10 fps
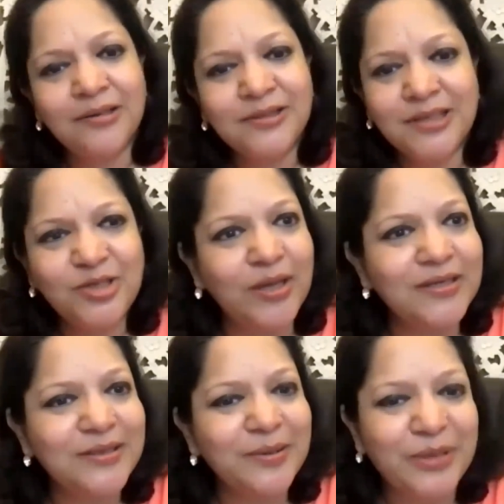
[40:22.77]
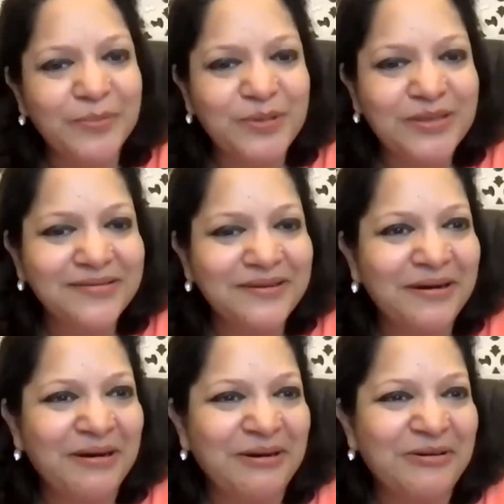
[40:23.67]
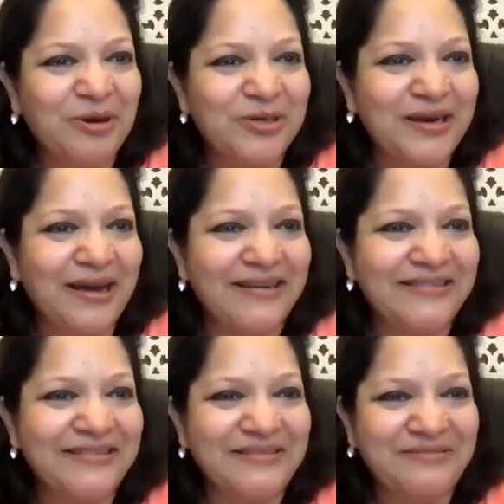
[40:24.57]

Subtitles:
Just sharing some tips, Dr. Nagendra.